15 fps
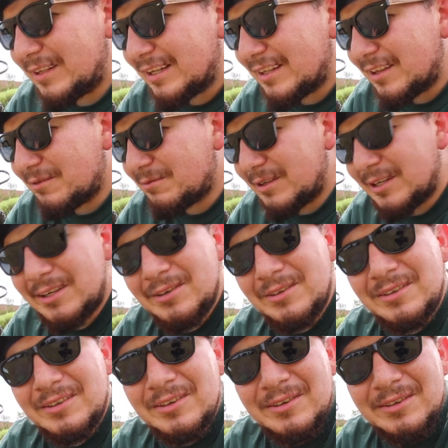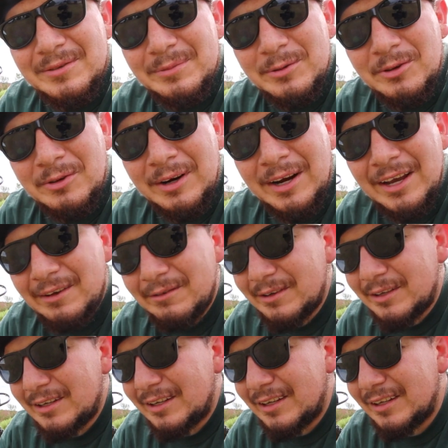you like these videos, you know, subscribe
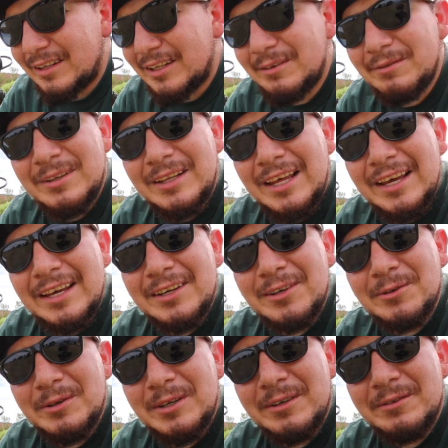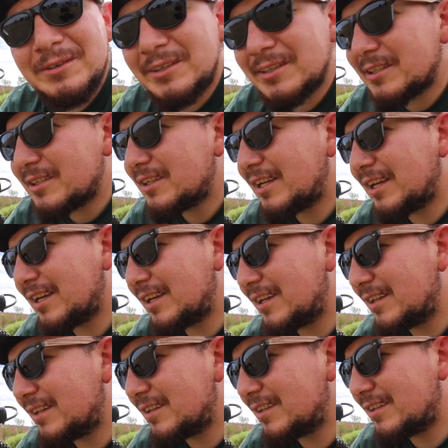and leave a like or whatever.
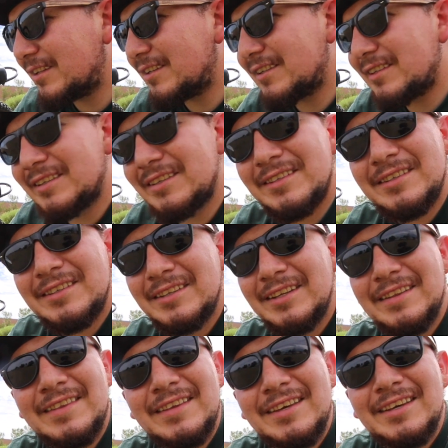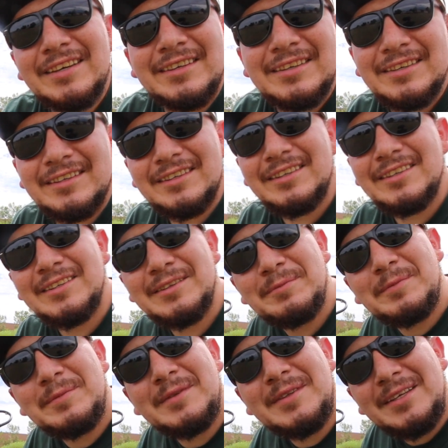And that's it.
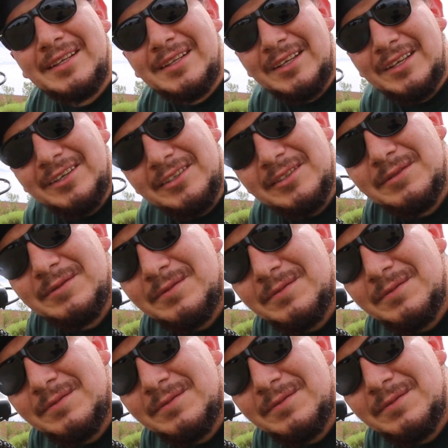See you later.